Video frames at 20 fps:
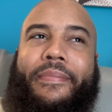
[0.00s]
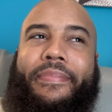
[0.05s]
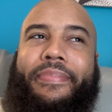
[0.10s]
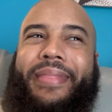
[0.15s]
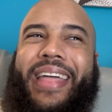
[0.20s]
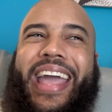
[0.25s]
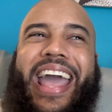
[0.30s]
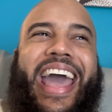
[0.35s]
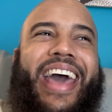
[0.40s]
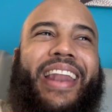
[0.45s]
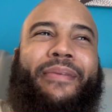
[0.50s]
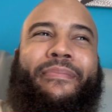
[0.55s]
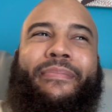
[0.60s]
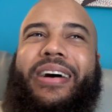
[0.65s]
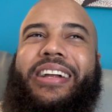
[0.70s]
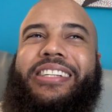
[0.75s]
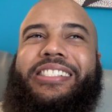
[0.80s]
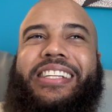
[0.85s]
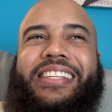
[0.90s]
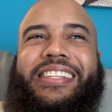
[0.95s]
They had a
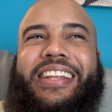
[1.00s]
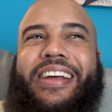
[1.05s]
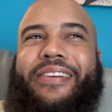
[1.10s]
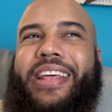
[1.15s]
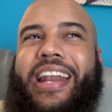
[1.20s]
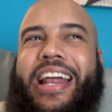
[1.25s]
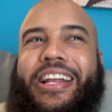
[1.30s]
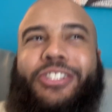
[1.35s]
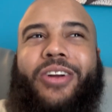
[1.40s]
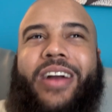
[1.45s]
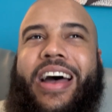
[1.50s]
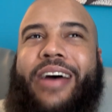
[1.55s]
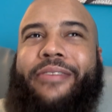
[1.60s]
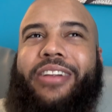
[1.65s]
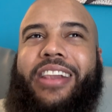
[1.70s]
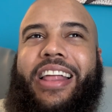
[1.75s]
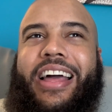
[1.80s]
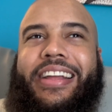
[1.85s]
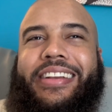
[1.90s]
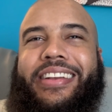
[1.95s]
bunch of stuff that I tried for
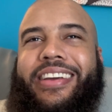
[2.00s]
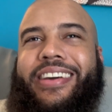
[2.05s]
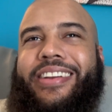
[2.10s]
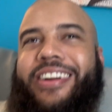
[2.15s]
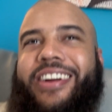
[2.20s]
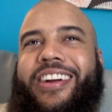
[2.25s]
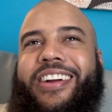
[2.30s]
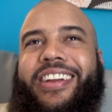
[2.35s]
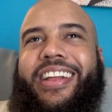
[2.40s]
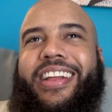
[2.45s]
like dinner.